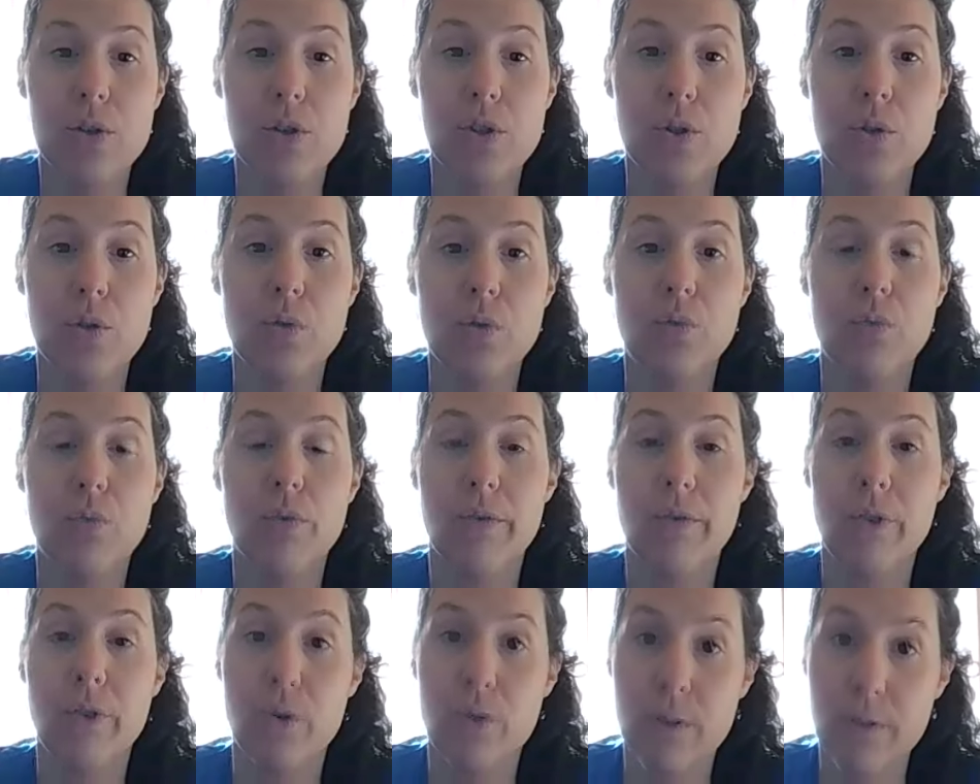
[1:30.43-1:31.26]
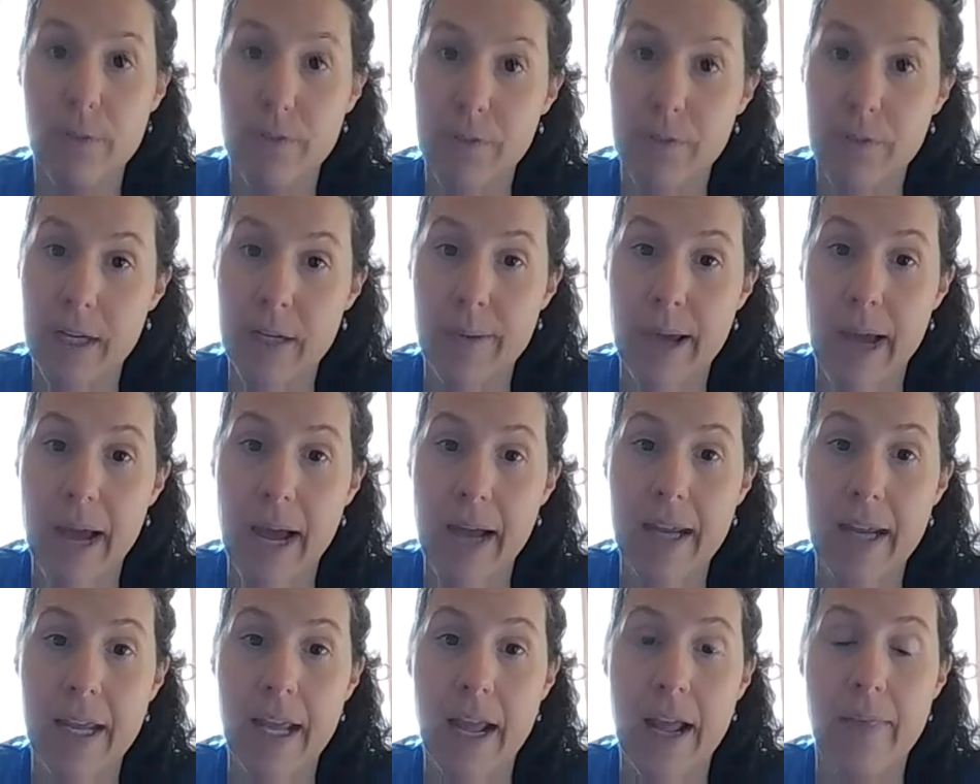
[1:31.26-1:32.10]
to review the
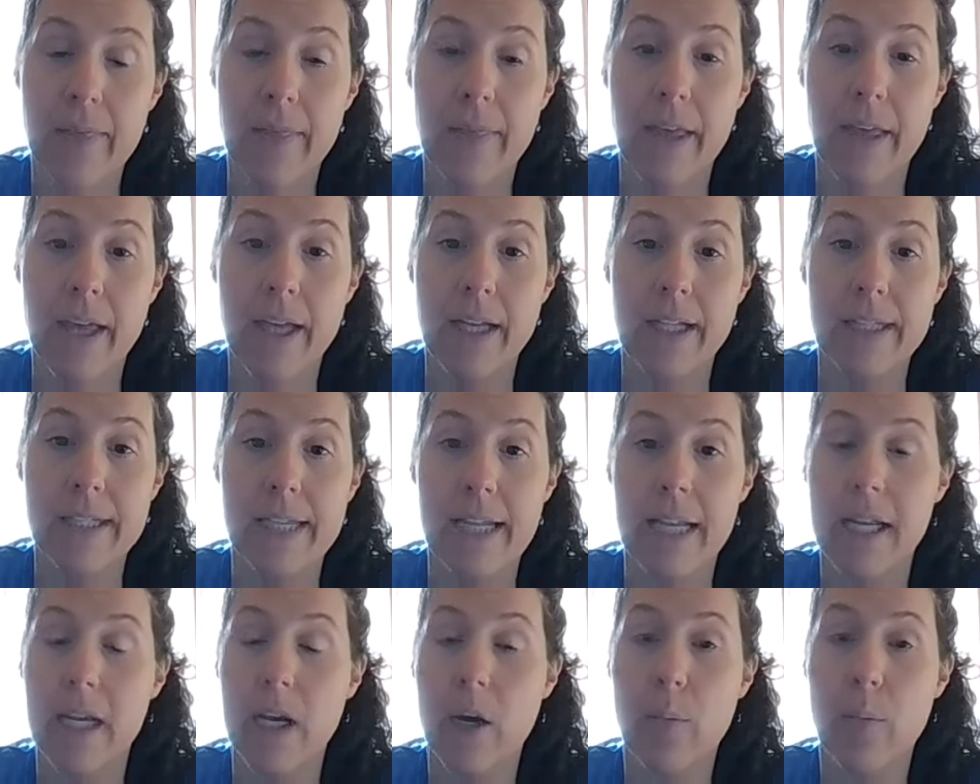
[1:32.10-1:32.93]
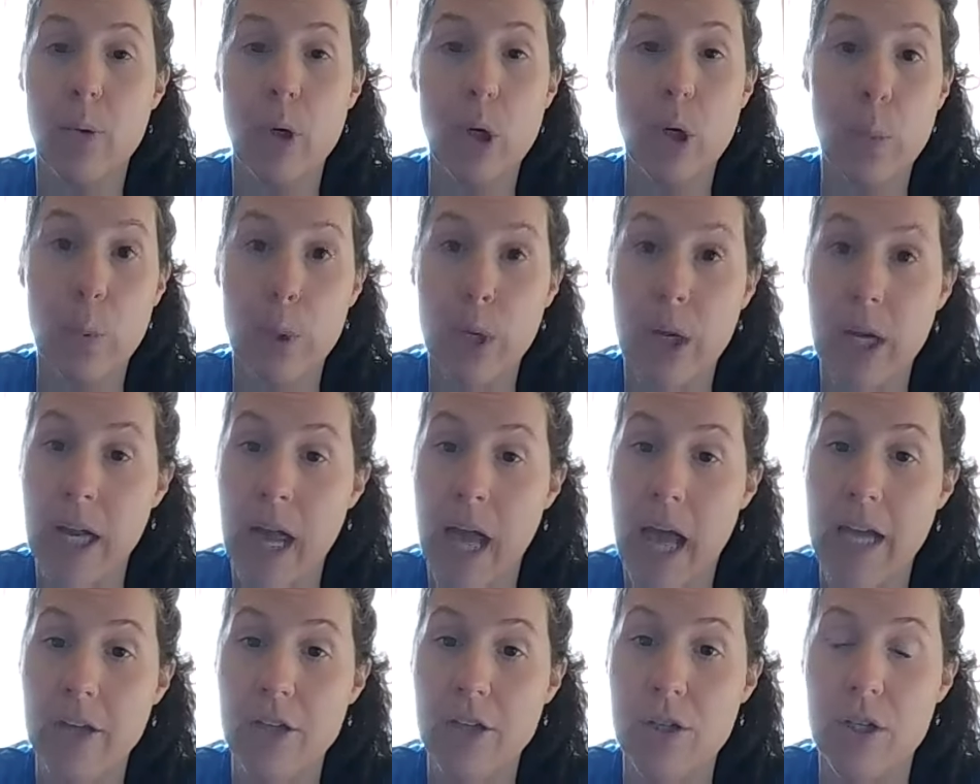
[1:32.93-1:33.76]
feedback and then take appropriate
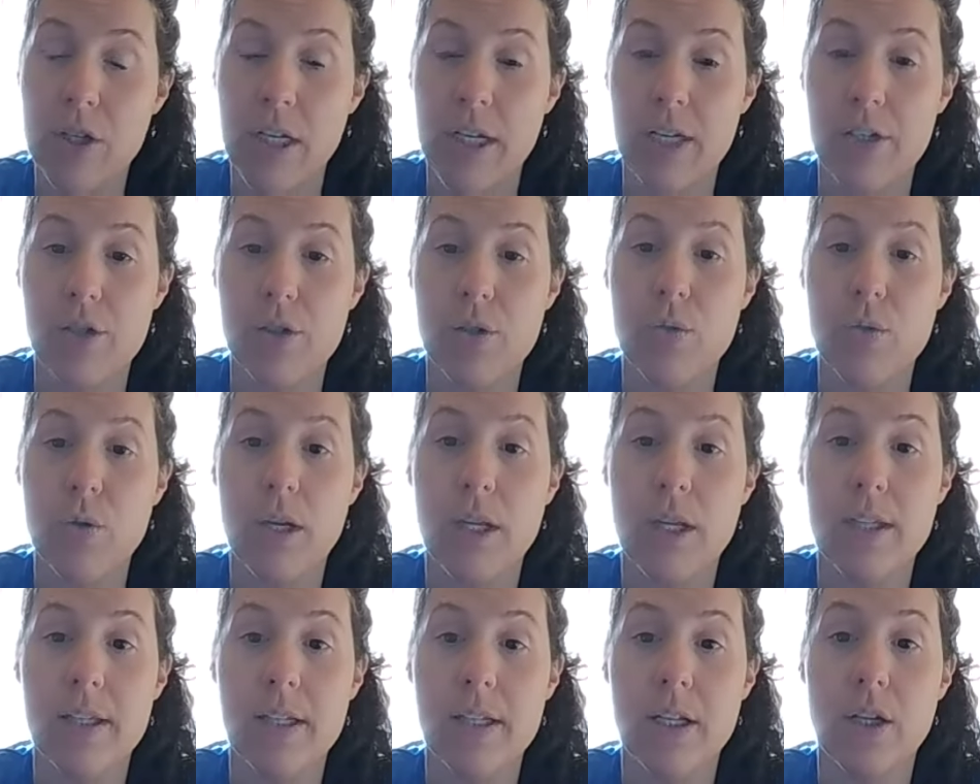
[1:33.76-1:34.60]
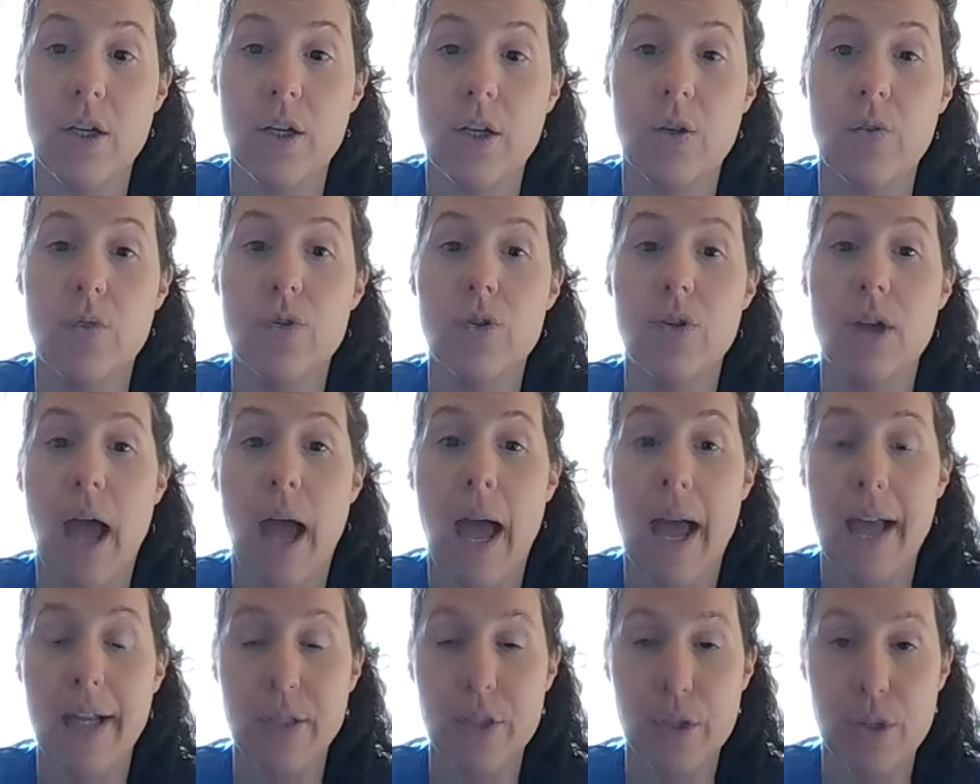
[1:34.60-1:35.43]
action as you continue to
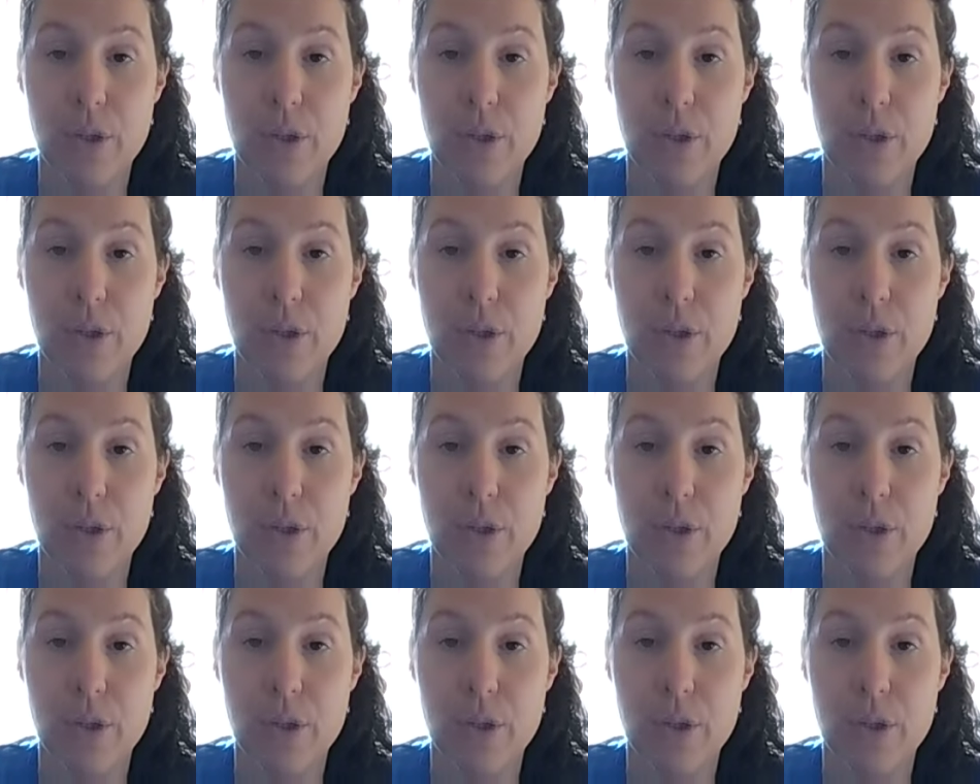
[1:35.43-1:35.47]
add